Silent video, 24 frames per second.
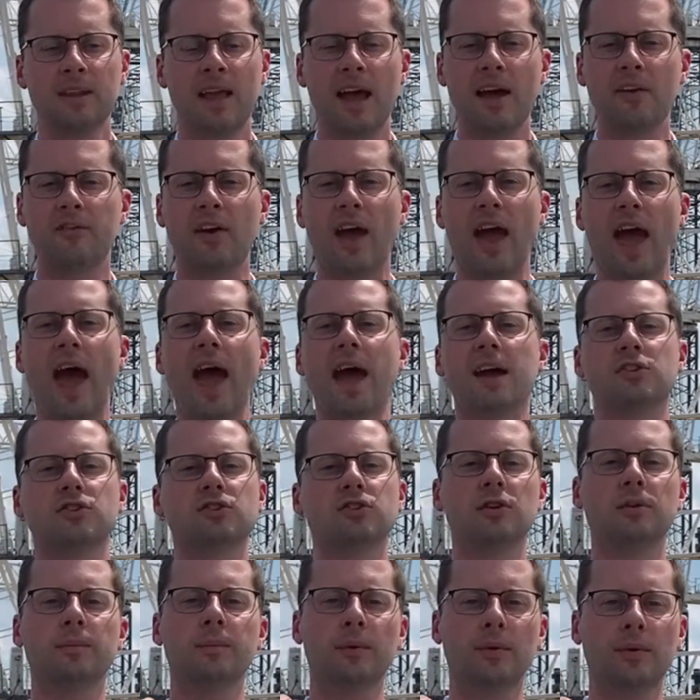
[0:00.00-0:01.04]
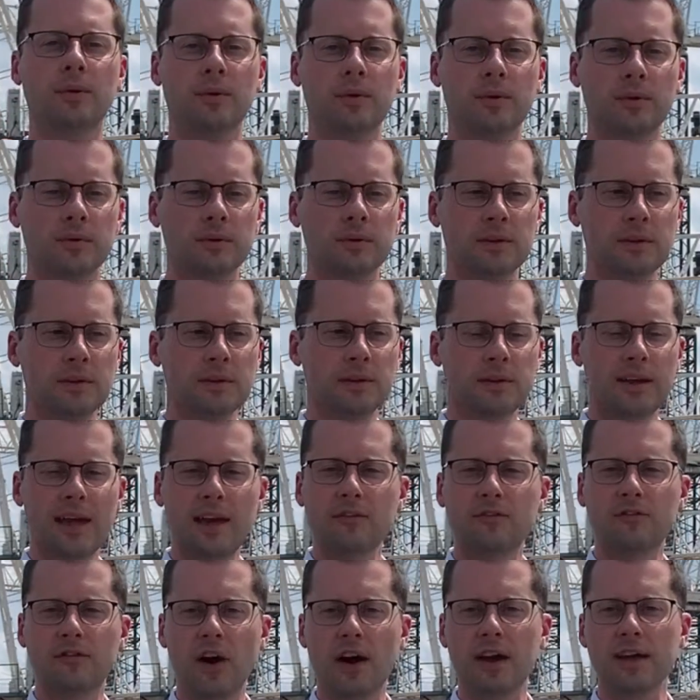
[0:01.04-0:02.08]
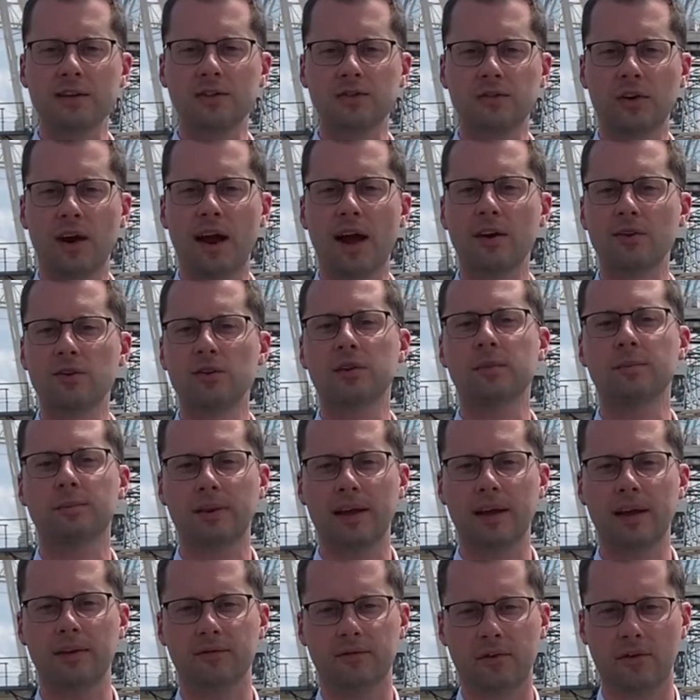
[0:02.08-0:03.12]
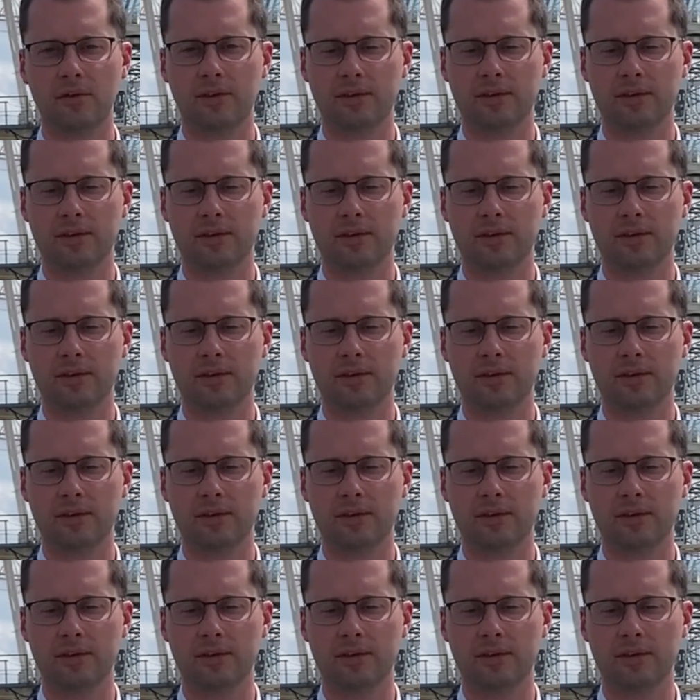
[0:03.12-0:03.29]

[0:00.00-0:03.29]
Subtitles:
have actionable advice for how you can plan for